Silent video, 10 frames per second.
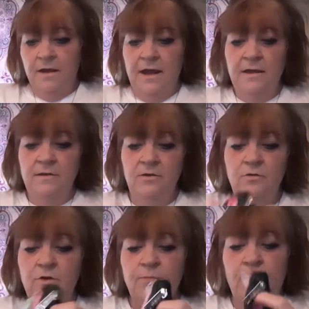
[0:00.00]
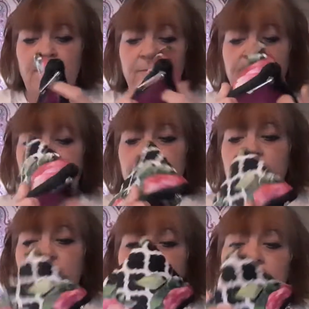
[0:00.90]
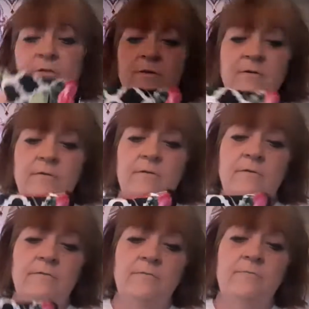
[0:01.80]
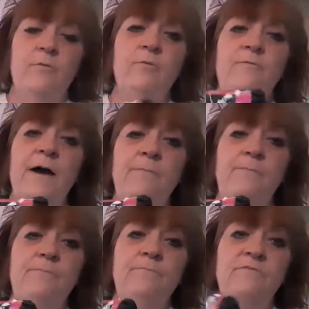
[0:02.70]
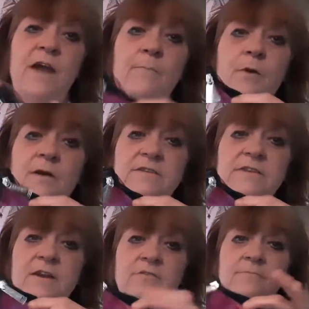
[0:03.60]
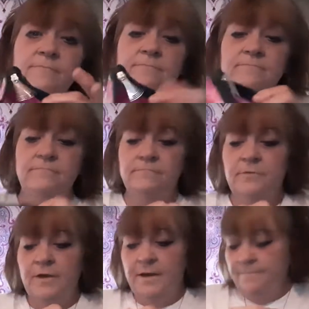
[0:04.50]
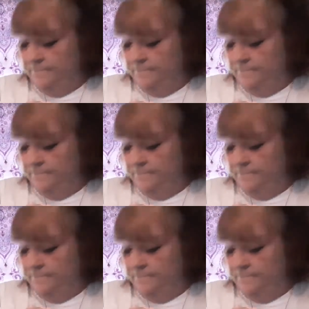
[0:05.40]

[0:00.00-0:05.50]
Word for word: And you could probably fit four or five tampons in there. Okay.